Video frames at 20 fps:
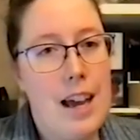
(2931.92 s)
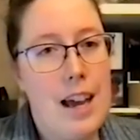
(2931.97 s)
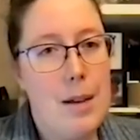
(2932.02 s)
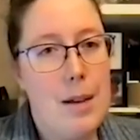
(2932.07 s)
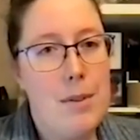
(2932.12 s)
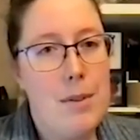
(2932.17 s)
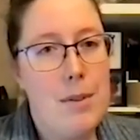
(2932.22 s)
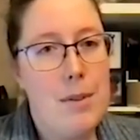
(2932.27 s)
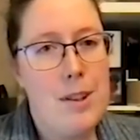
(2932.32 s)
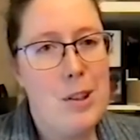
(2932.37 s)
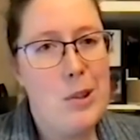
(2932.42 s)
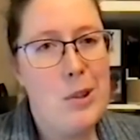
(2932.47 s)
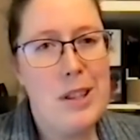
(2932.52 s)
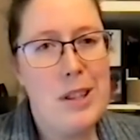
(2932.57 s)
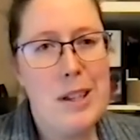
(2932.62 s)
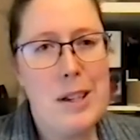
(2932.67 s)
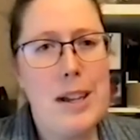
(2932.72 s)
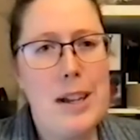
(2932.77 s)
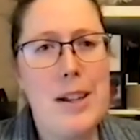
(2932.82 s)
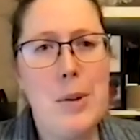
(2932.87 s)

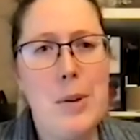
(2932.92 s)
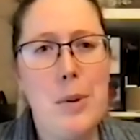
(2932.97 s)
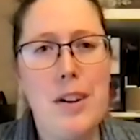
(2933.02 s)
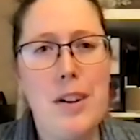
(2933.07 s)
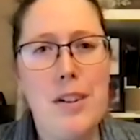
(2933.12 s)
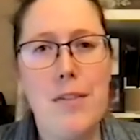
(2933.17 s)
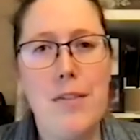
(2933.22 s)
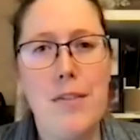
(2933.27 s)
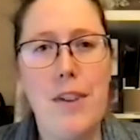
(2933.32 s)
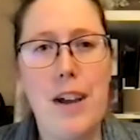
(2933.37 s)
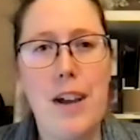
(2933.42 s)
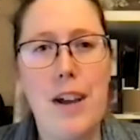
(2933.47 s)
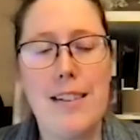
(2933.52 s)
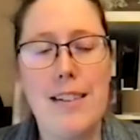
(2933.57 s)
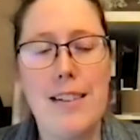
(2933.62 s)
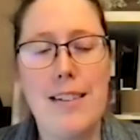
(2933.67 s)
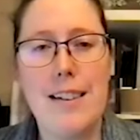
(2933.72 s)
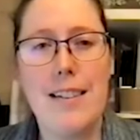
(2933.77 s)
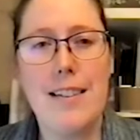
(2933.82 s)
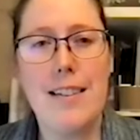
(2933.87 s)
Absolutely. I think one of
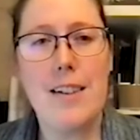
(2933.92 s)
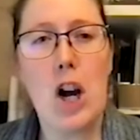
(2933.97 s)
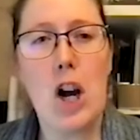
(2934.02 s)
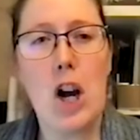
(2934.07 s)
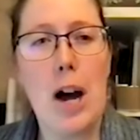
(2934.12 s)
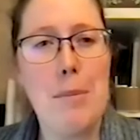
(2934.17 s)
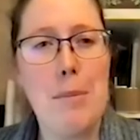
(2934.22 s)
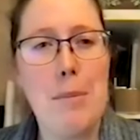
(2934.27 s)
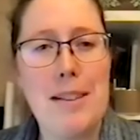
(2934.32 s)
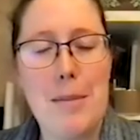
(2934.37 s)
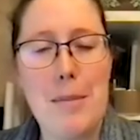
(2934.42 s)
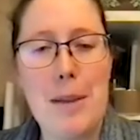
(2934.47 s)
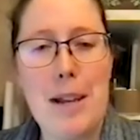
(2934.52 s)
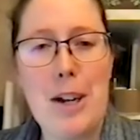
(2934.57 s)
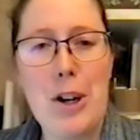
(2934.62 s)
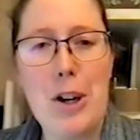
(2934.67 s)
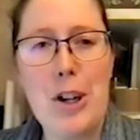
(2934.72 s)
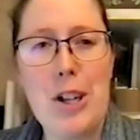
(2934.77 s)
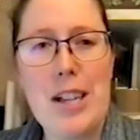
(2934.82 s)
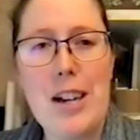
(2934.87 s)
FES's comments I
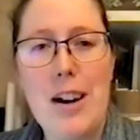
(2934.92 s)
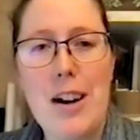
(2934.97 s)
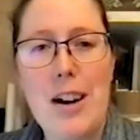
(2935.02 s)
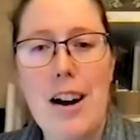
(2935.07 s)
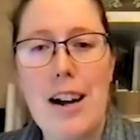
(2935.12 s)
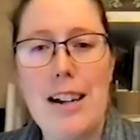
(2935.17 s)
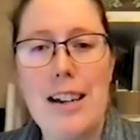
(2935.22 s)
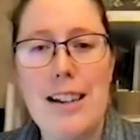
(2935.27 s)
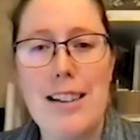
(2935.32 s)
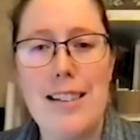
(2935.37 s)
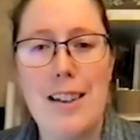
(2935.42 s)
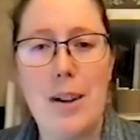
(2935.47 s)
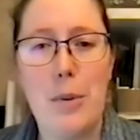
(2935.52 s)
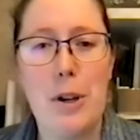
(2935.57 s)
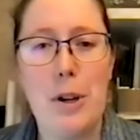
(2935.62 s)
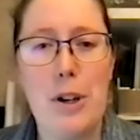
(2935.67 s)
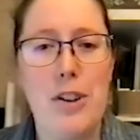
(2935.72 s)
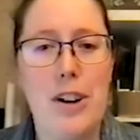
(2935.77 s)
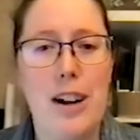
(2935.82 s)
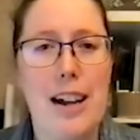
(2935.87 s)
made early on is that
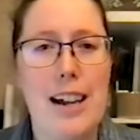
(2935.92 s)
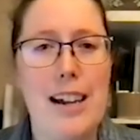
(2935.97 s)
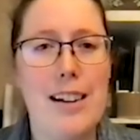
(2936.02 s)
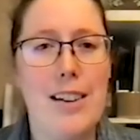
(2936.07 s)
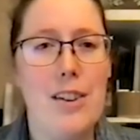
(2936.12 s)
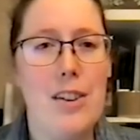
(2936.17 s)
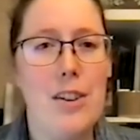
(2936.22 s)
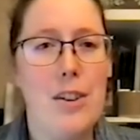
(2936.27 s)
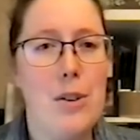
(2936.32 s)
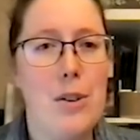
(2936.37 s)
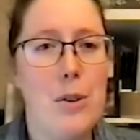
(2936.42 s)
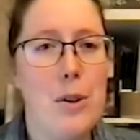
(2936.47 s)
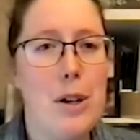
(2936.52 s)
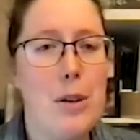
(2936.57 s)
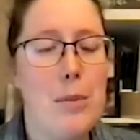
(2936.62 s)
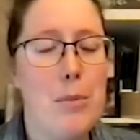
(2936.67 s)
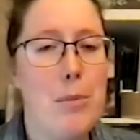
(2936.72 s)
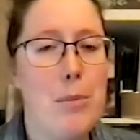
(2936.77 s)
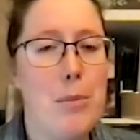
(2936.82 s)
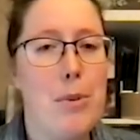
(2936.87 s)
we're trying to
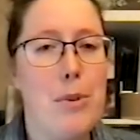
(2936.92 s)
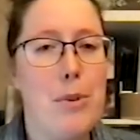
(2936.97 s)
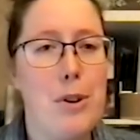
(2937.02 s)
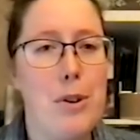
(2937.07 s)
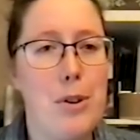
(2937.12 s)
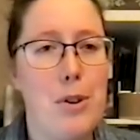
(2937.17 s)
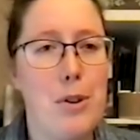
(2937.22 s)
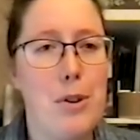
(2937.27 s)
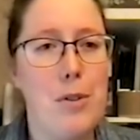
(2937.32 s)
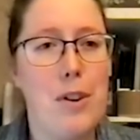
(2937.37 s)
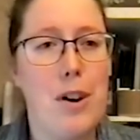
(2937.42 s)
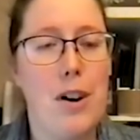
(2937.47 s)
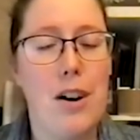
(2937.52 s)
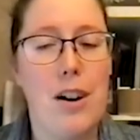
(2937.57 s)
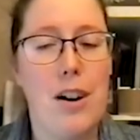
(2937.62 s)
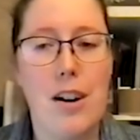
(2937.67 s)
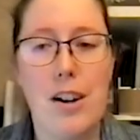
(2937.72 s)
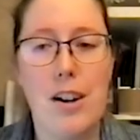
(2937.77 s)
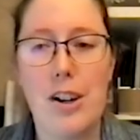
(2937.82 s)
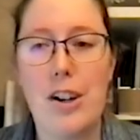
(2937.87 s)
improve
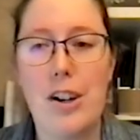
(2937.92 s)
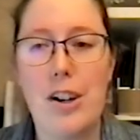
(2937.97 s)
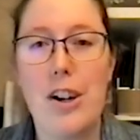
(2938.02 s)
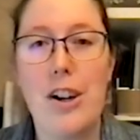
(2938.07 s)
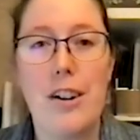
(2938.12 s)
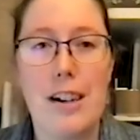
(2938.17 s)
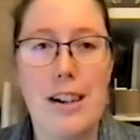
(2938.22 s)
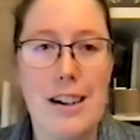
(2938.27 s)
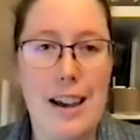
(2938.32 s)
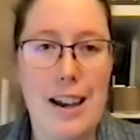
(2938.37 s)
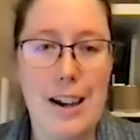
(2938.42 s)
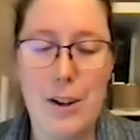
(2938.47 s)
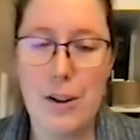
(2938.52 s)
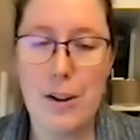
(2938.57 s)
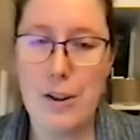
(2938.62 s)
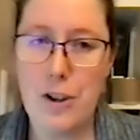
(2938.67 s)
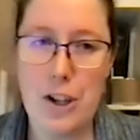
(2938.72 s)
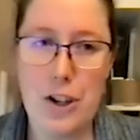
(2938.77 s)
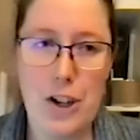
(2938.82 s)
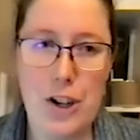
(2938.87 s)
our current
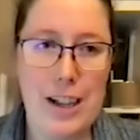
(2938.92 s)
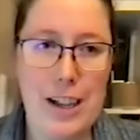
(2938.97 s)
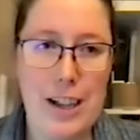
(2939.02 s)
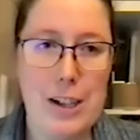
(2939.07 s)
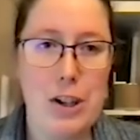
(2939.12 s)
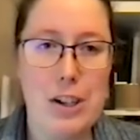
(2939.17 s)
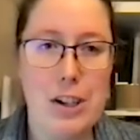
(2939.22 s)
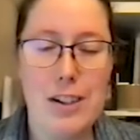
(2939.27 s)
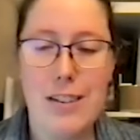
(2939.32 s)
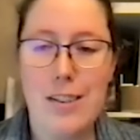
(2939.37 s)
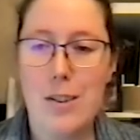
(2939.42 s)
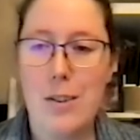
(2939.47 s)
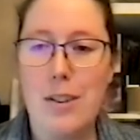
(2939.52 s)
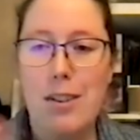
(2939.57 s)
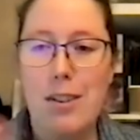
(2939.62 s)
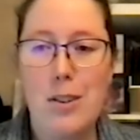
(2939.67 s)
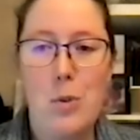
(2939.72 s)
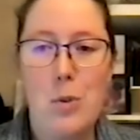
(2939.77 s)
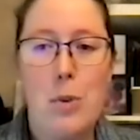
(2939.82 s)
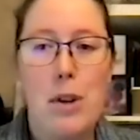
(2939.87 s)
energy challenges. So
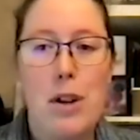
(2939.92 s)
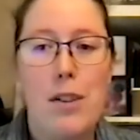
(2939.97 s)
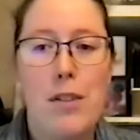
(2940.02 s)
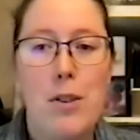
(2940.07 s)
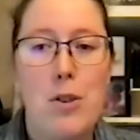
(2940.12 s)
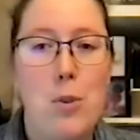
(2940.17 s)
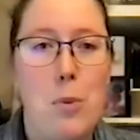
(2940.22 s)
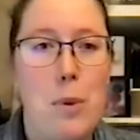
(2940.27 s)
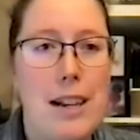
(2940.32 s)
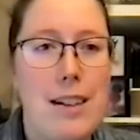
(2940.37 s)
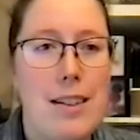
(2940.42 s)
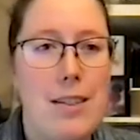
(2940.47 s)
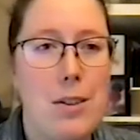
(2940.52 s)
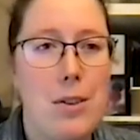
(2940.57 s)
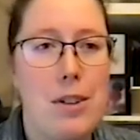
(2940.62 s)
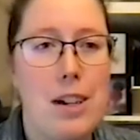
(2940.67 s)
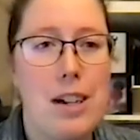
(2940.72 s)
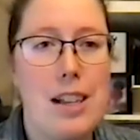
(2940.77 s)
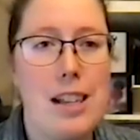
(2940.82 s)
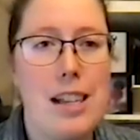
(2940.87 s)
this is one of those ways
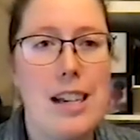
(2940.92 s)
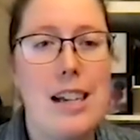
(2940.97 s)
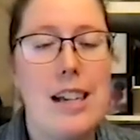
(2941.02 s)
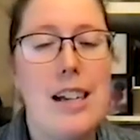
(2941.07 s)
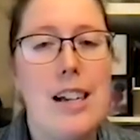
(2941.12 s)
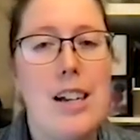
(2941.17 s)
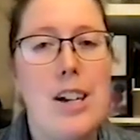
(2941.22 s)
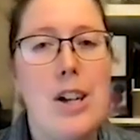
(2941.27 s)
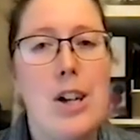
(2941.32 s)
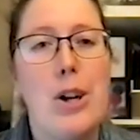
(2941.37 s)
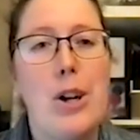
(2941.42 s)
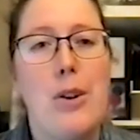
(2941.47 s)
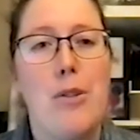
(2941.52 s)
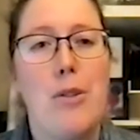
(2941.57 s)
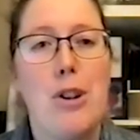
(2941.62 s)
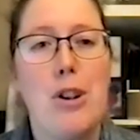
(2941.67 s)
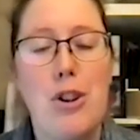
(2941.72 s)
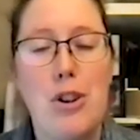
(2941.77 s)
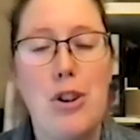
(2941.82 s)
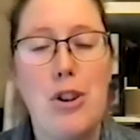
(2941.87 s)
to really
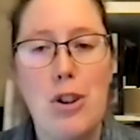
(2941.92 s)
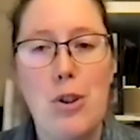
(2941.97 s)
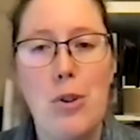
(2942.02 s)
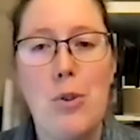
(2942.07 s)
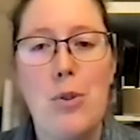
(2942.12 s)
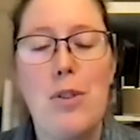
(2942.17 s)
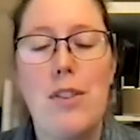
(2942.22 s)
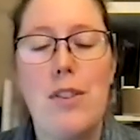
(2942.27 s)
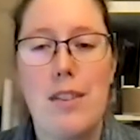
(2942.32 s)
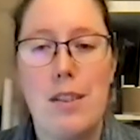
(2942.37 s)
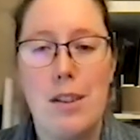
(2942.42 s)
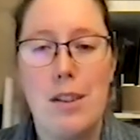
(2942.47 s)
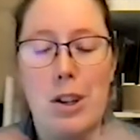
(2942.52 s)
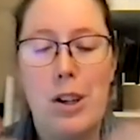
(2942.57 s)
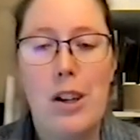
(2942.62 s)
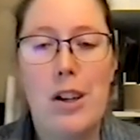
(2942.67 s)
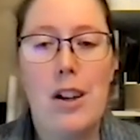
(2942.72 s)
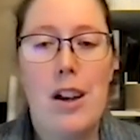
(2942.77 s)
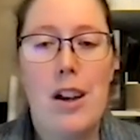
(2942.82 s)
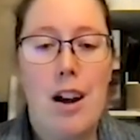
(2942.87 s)
reduce
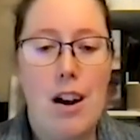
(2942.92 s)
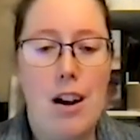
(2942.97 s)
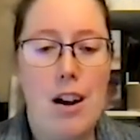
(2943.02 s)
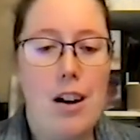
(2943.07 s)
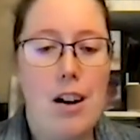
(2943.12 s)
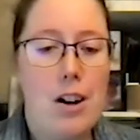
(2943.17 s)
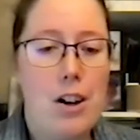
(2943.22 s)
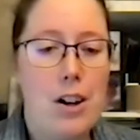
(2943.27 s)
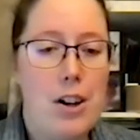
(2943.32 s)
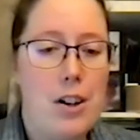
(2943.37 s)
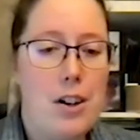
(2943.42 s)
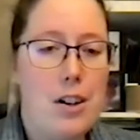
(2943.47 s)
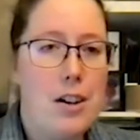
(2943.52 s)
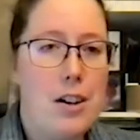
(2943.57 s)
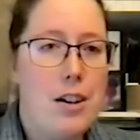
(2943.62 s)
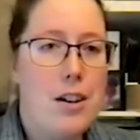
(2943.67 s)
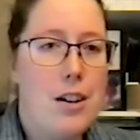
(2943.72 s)
our